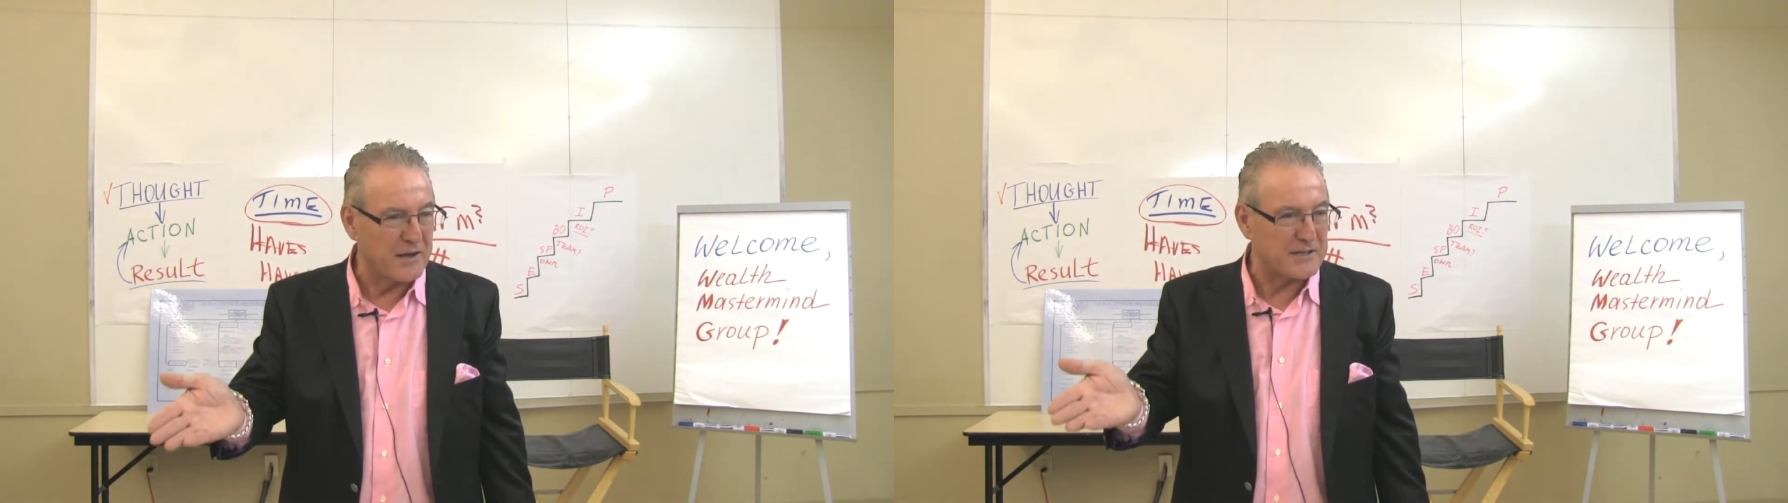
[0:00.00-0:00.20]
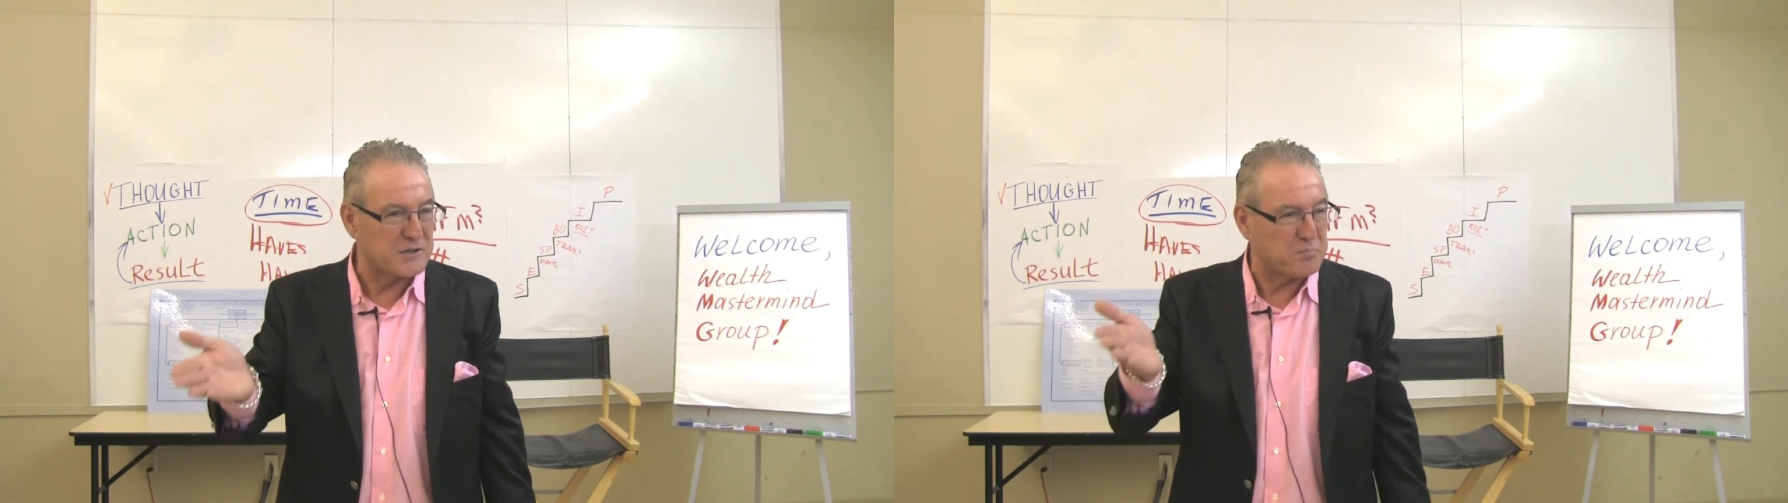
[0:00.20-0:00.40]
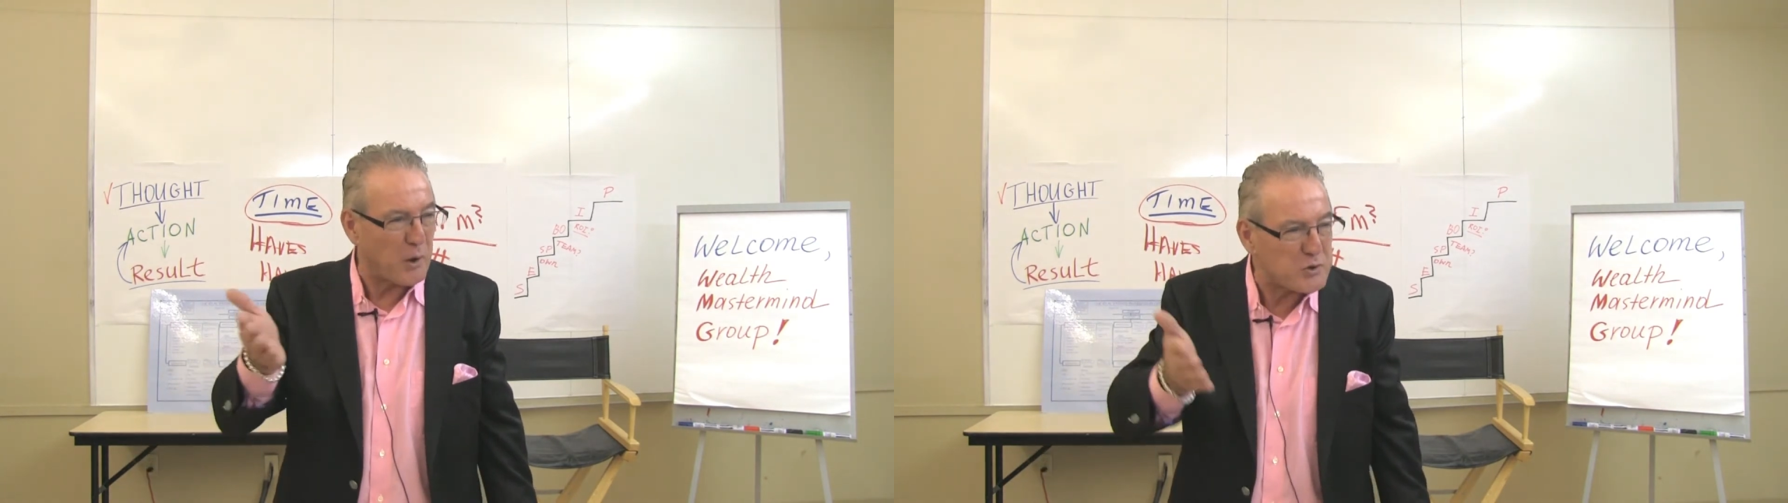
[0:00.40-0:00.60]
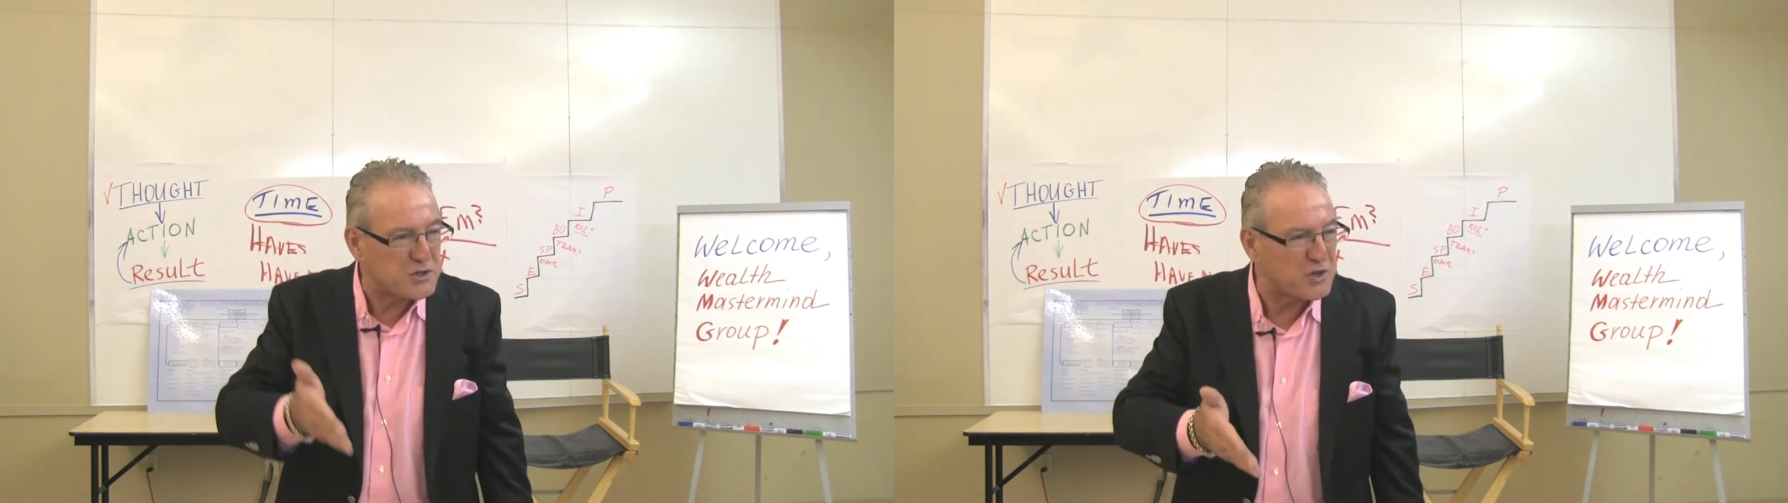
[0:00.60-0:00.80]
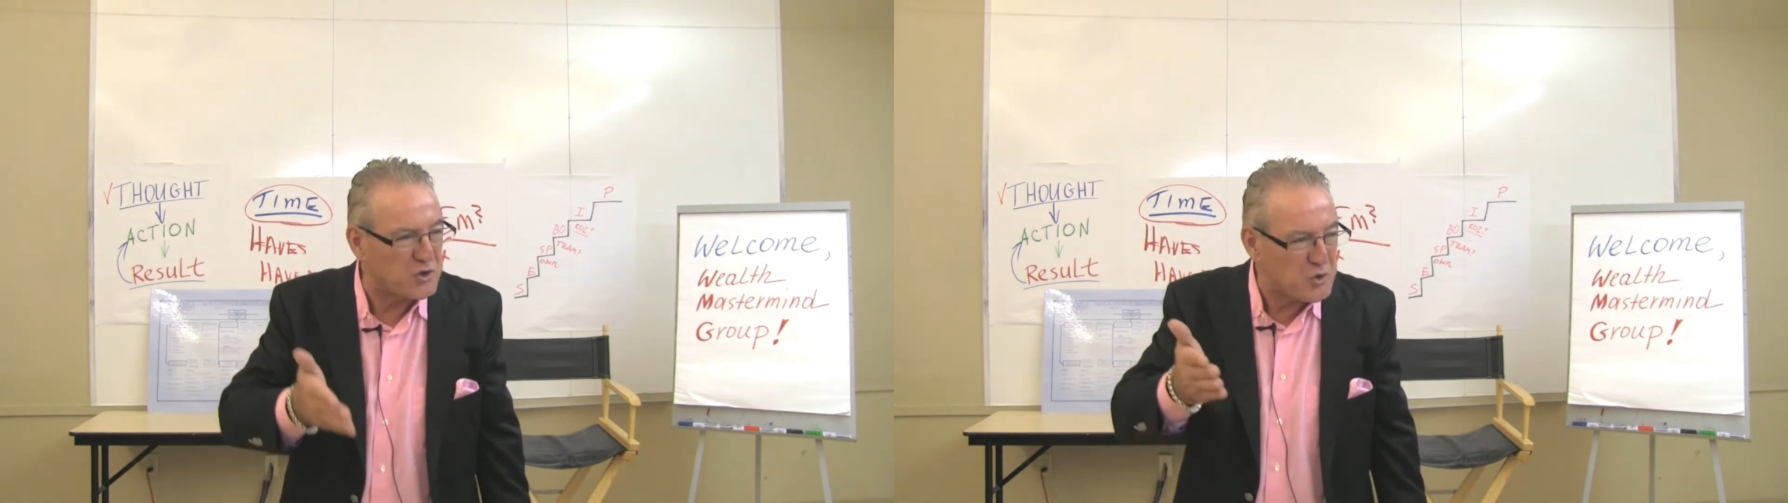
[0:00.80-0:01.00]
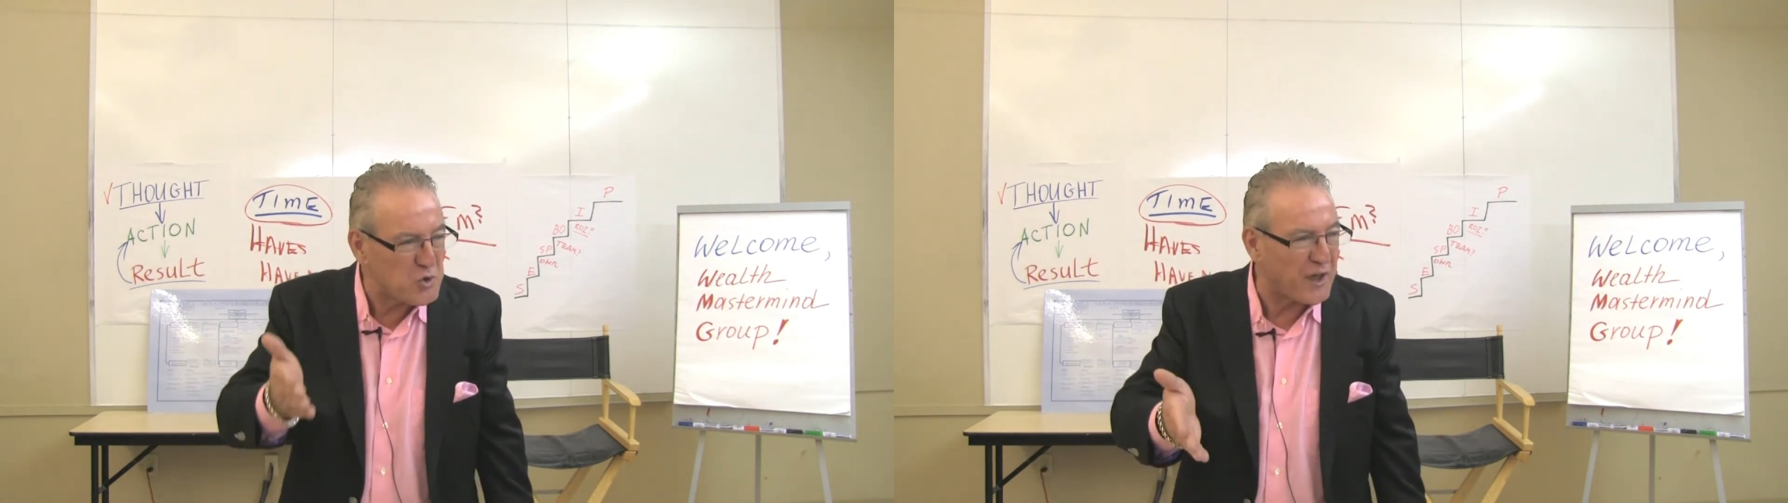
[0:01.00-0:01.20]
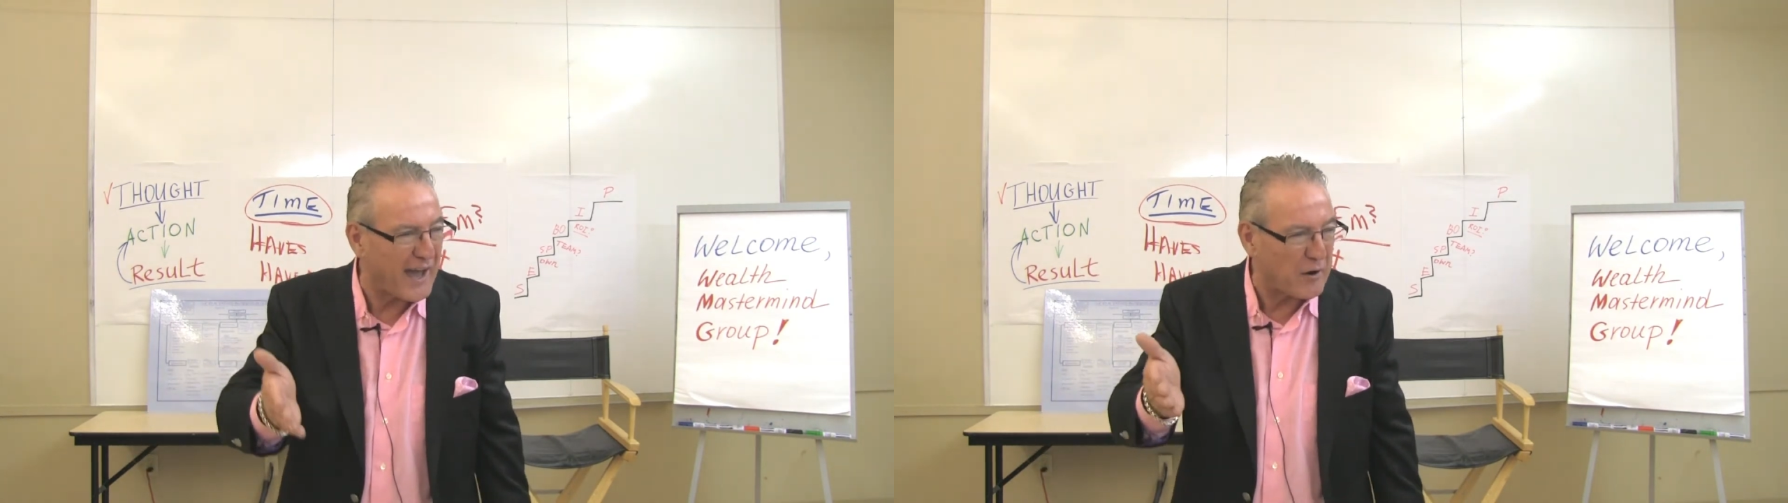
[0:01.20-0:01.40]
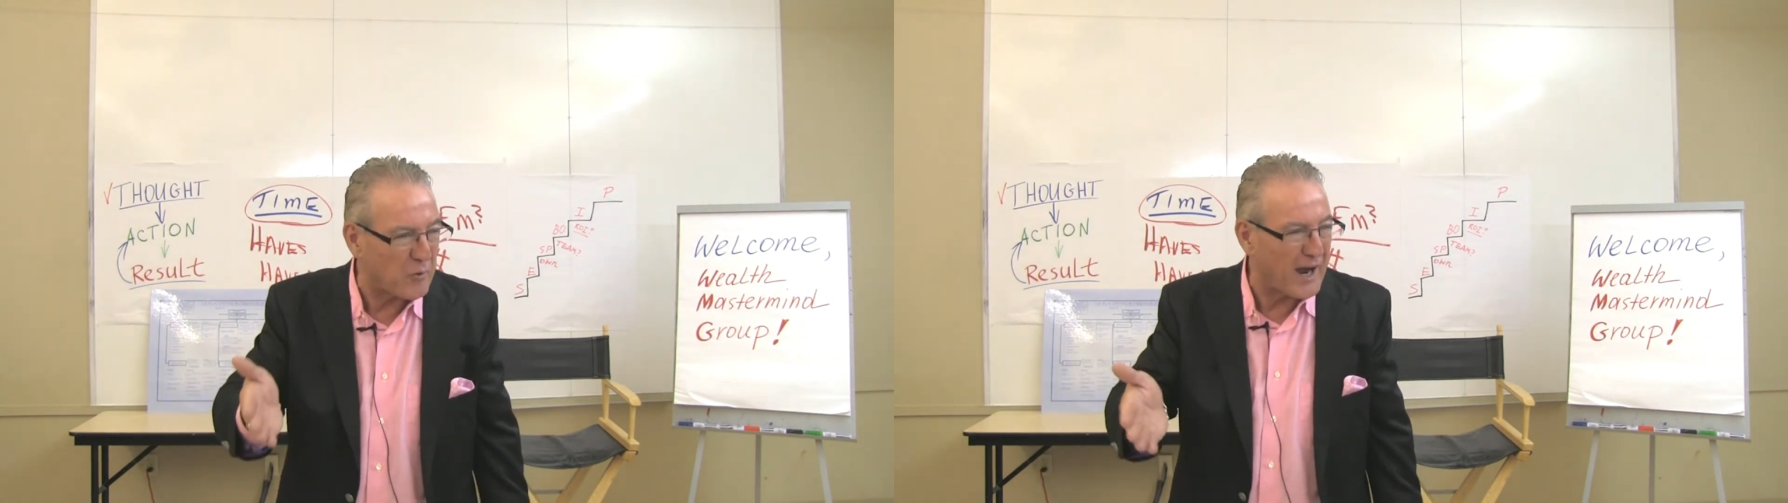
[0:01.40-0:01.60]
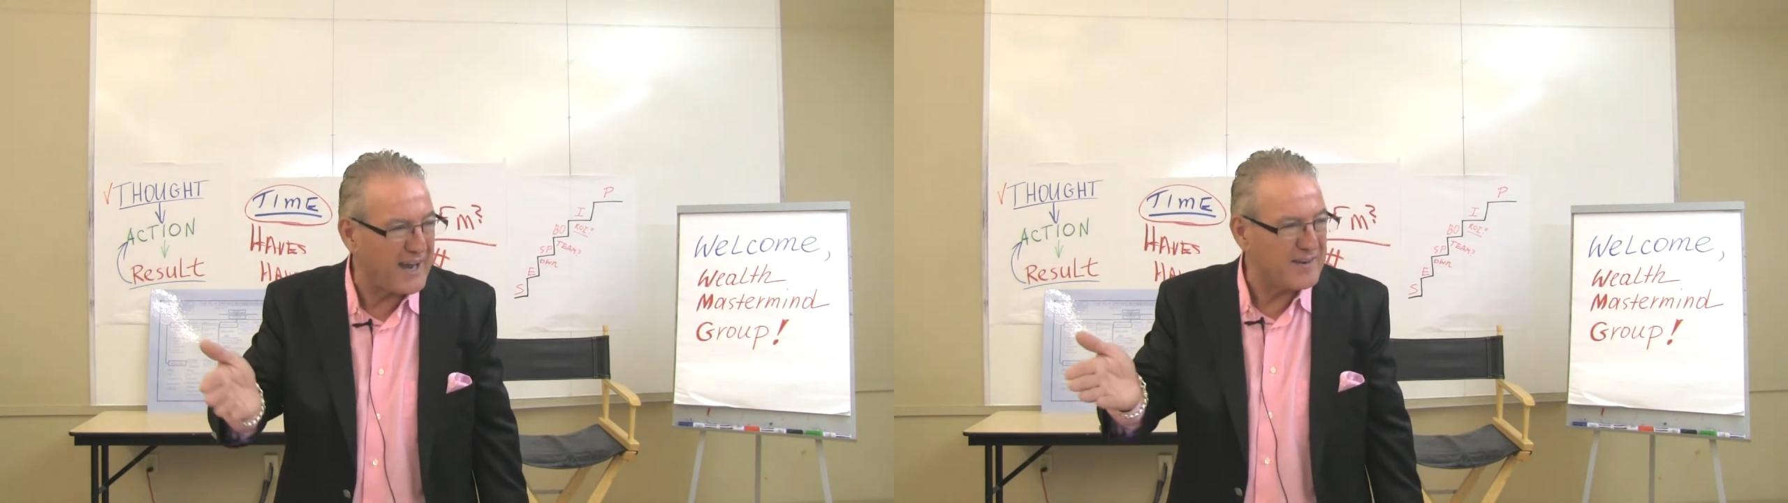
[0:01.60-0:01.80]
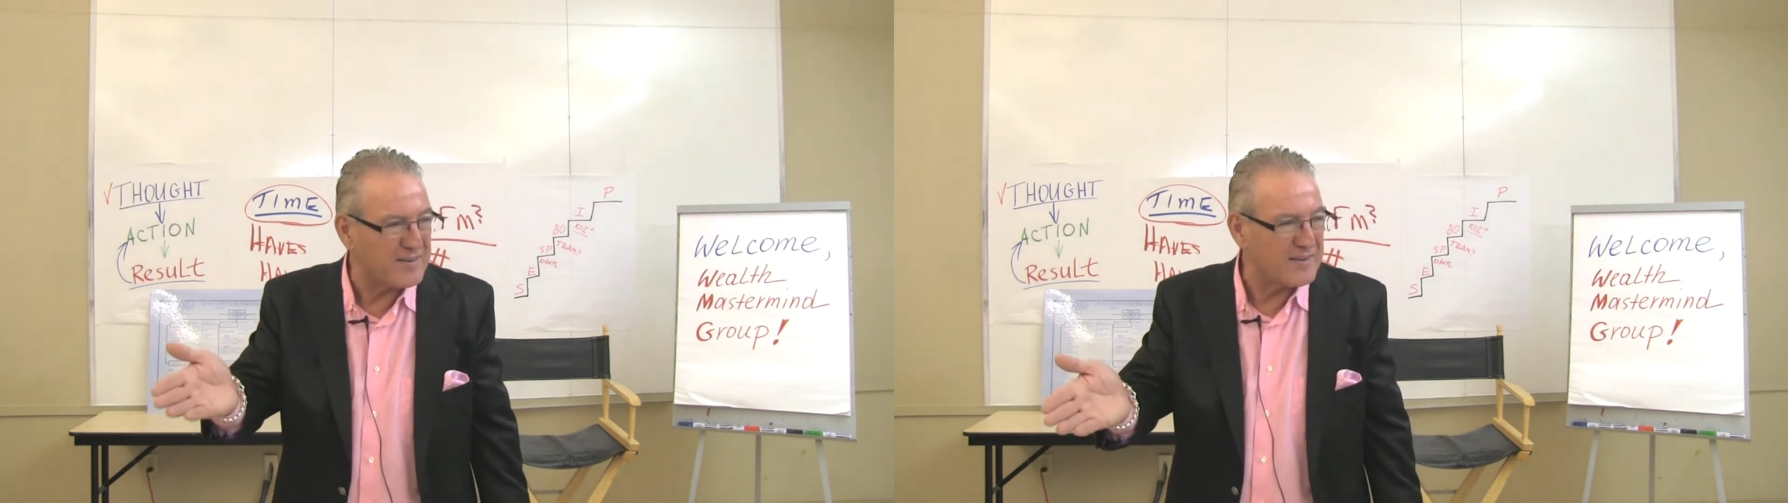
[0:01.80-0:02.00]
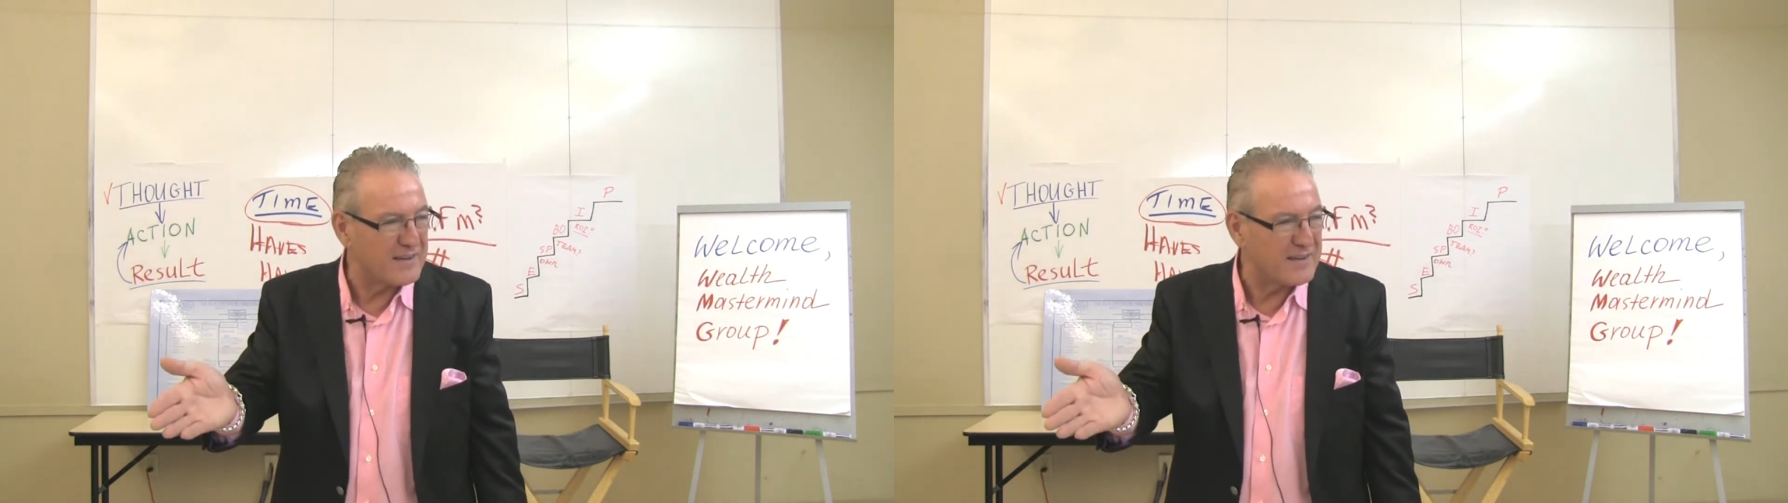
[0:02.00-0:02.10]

it's supposed to do that, right?